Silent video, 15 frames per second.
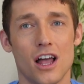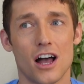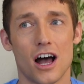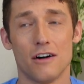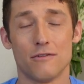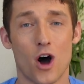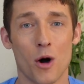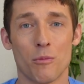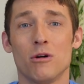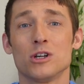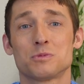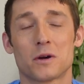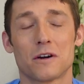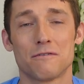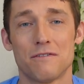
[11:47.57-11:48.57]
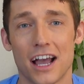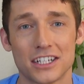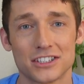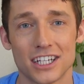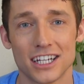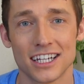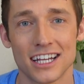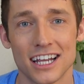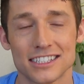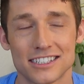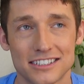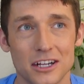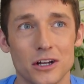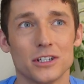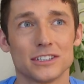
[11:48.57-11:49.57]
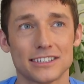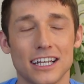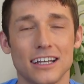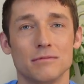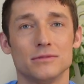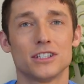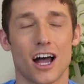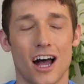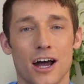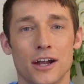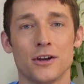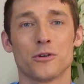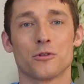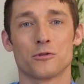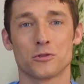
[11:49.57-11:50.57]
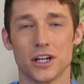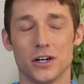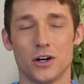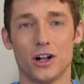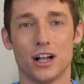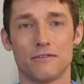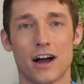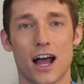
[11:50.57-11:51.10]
of almost perfection still seems unreal. If